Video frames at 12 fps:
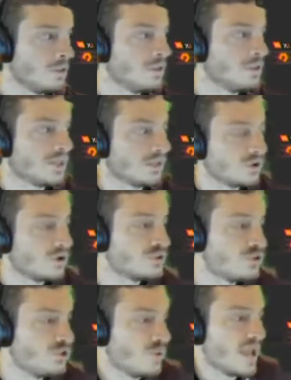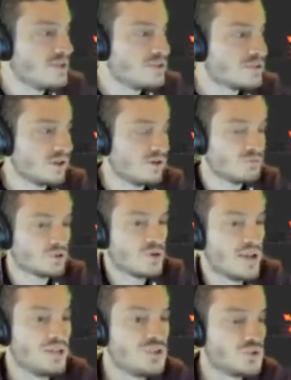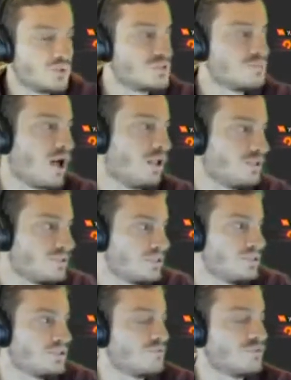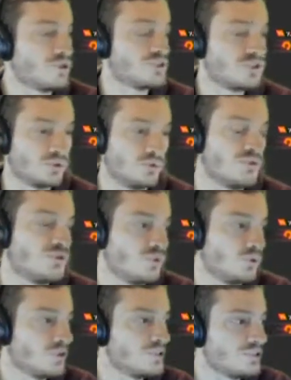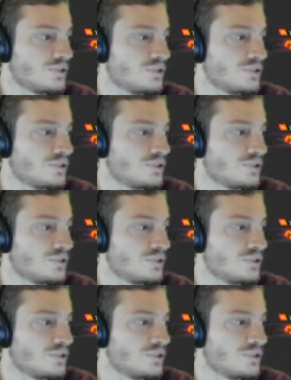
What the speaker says: Now, there are two ways of creating storage policies for external storage,